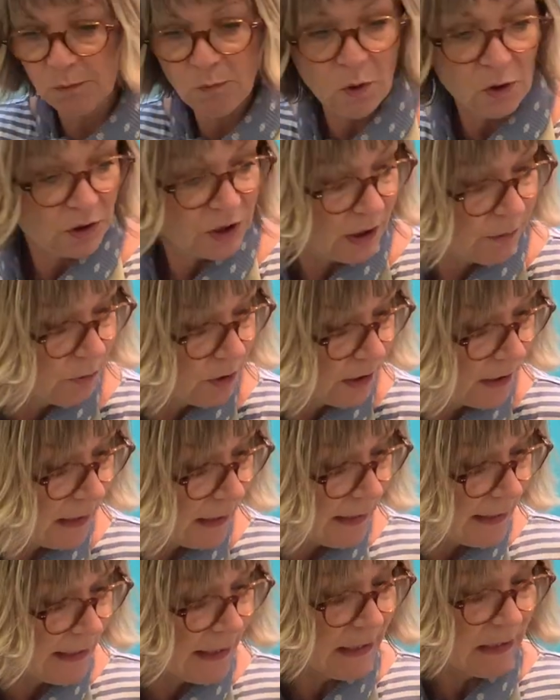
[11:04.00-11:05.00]
to wash. I want a
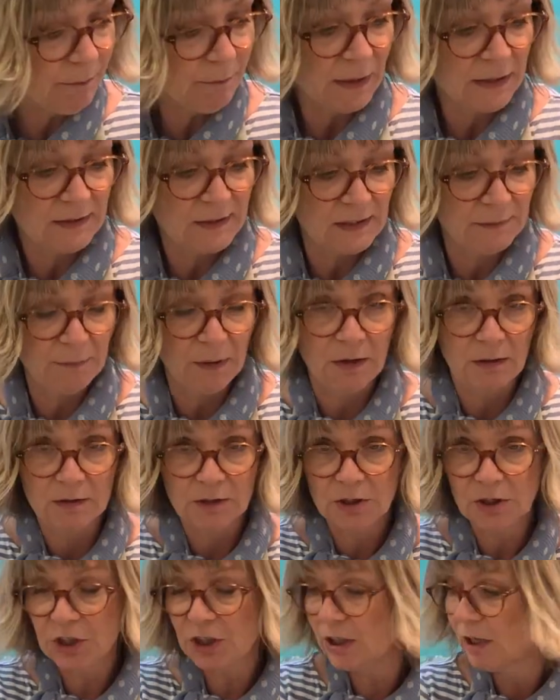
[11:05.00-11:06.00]
clean bit of
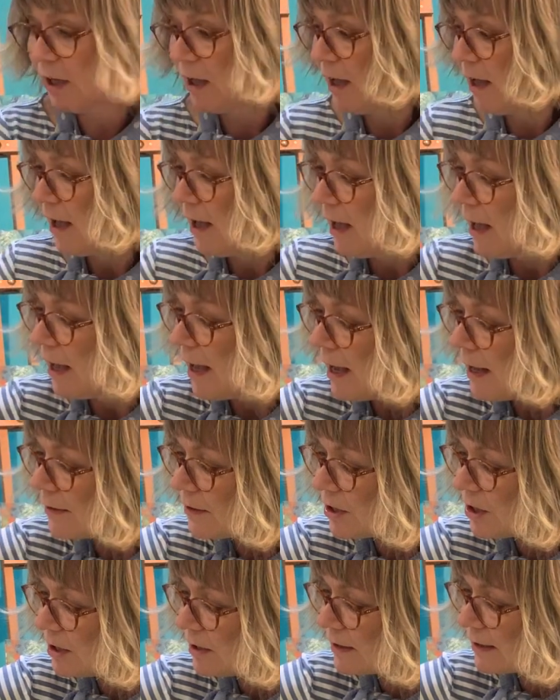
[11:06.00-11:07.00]
sponge.
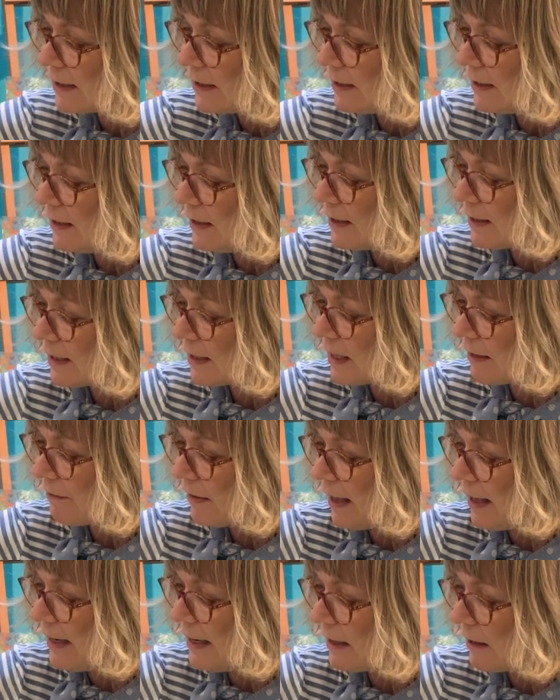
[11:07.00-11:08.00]
Just gonna give
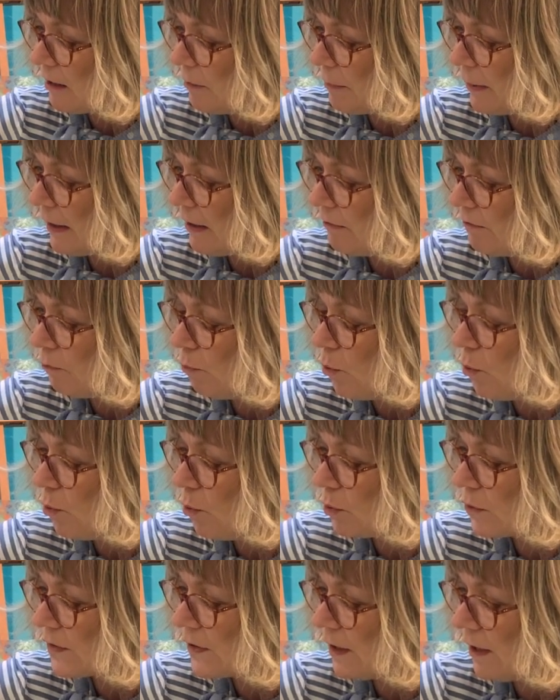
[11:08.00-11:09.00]
it a little bit of
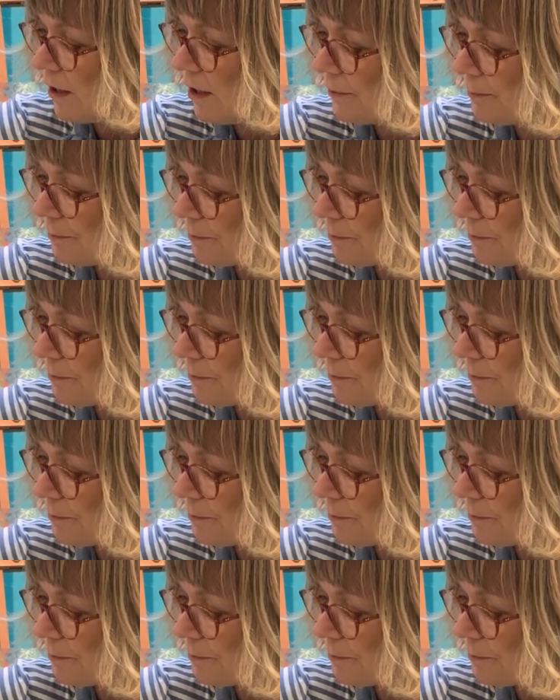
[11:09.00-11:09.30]
water